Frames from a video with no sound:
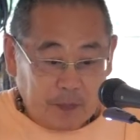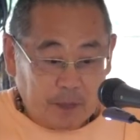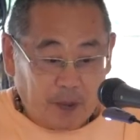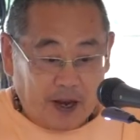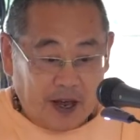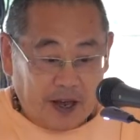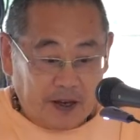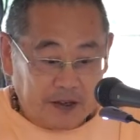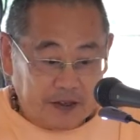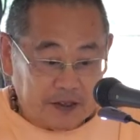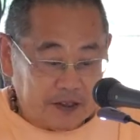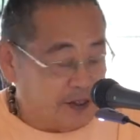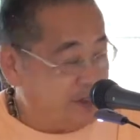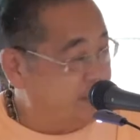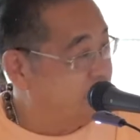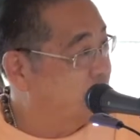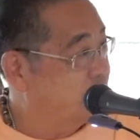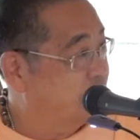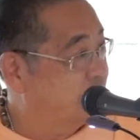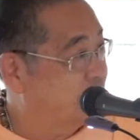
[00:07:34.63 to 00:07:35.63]

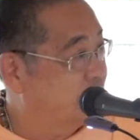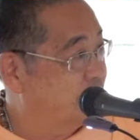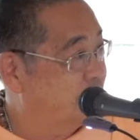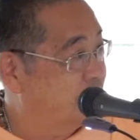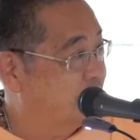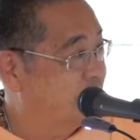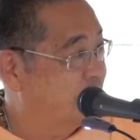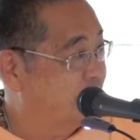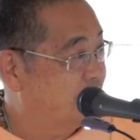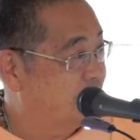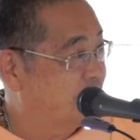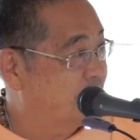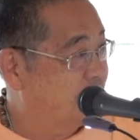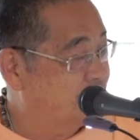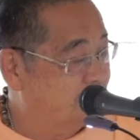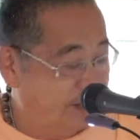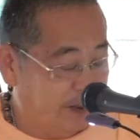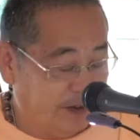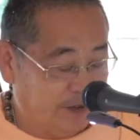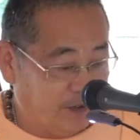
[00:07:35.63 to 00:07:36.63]
planets and
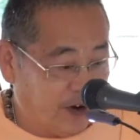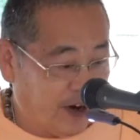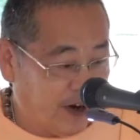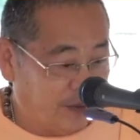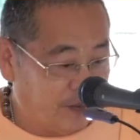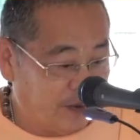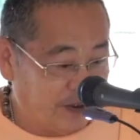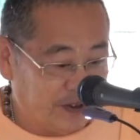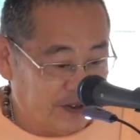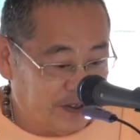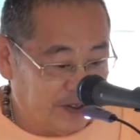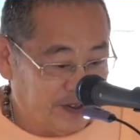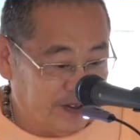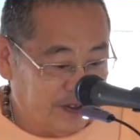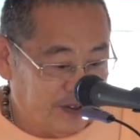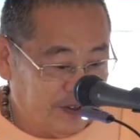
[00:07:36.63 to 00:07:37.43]
different environments.